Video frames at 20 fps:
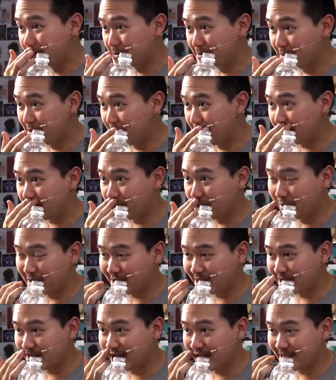Well,
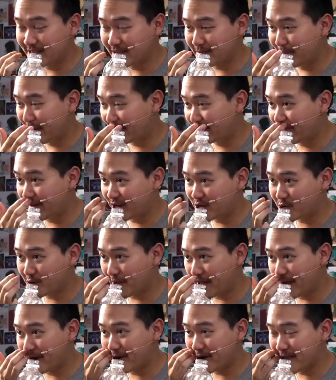coincidentally, my facial
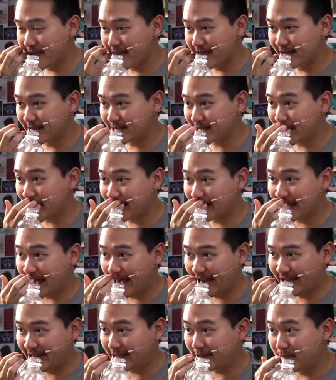hair is
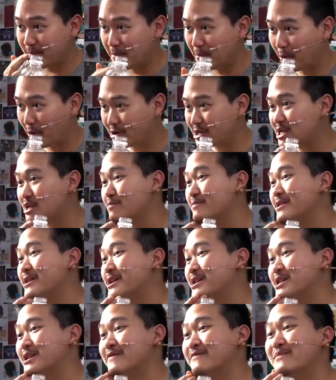getting moist
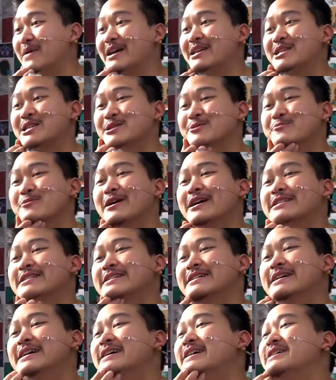because of my sweat.
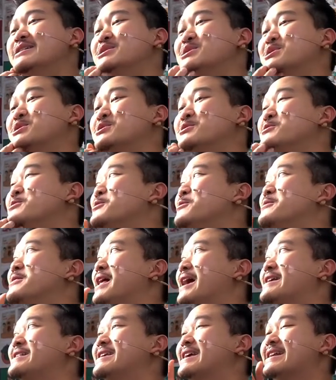Studio
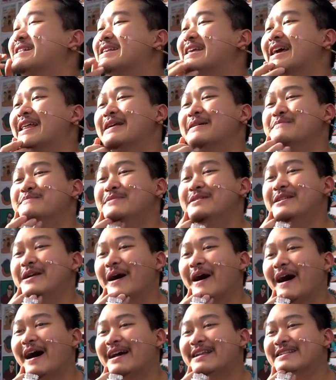light can get a bit
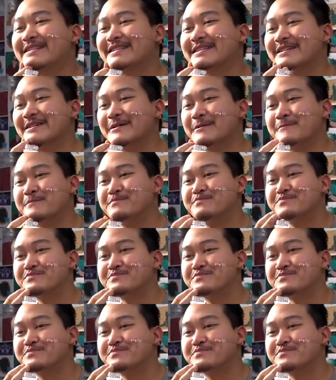hot in here.